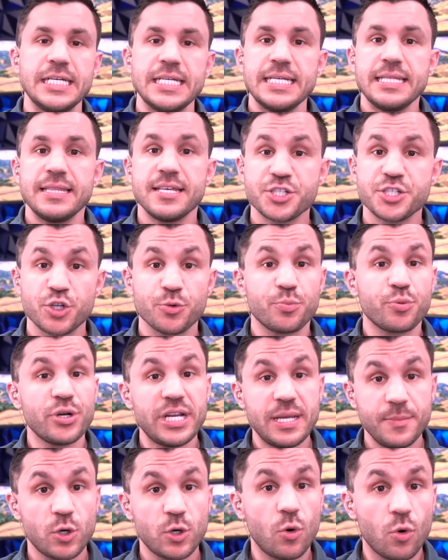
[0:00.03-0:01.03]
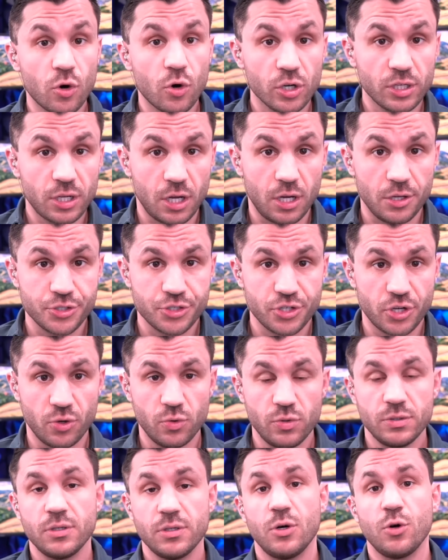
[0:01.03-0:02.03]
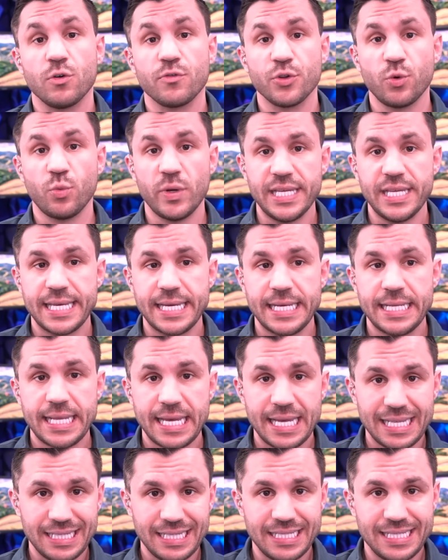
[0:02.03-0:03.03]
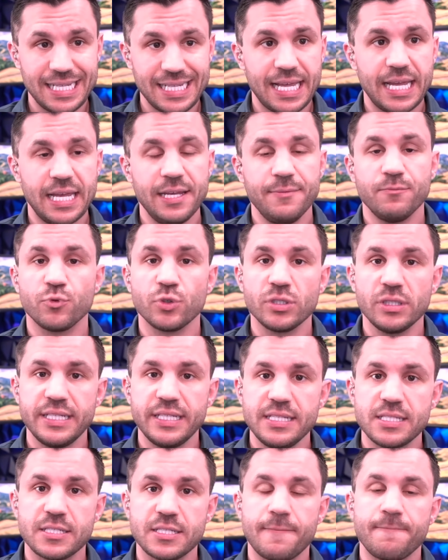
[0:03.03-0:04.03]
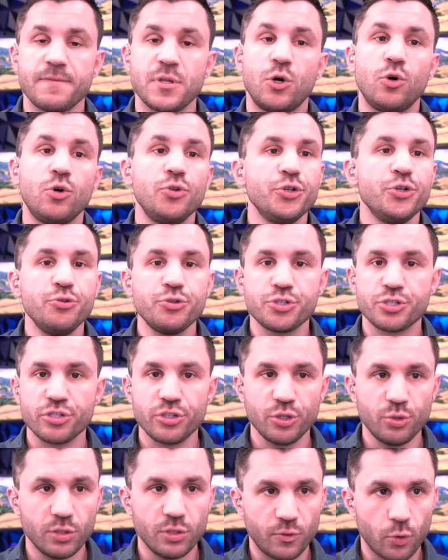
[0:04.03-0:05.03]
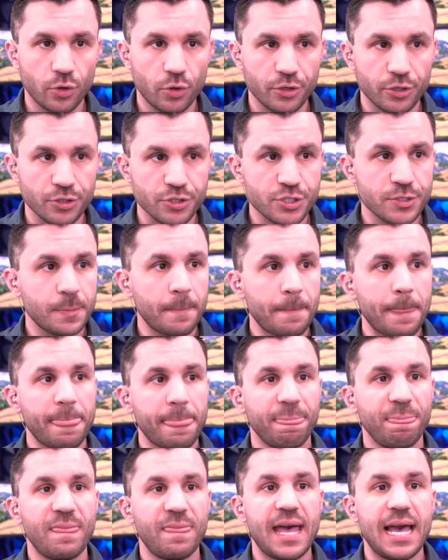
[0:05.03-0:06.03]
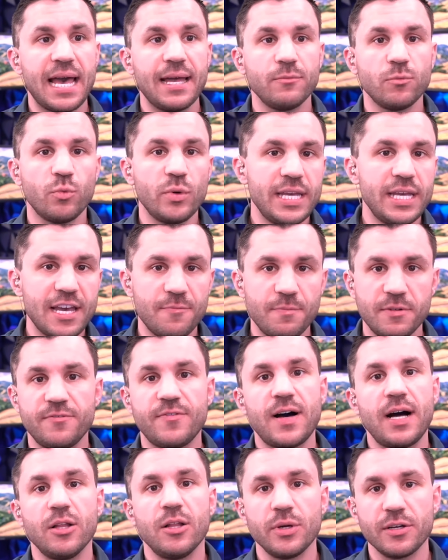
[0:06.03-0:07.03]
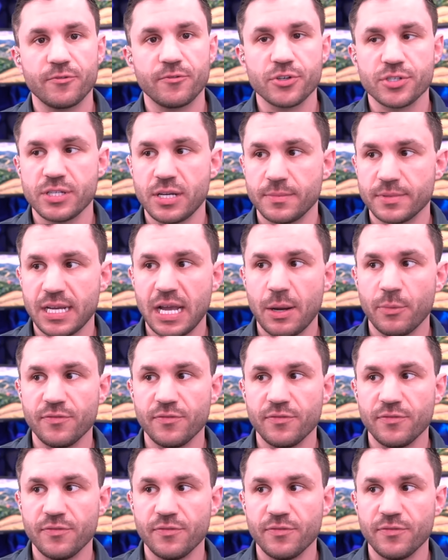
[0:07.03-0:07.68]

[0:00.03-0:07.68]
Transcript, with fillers: The Supreme Court also, over the weekend and today, released a whole new slew of orders that we have been following for some time.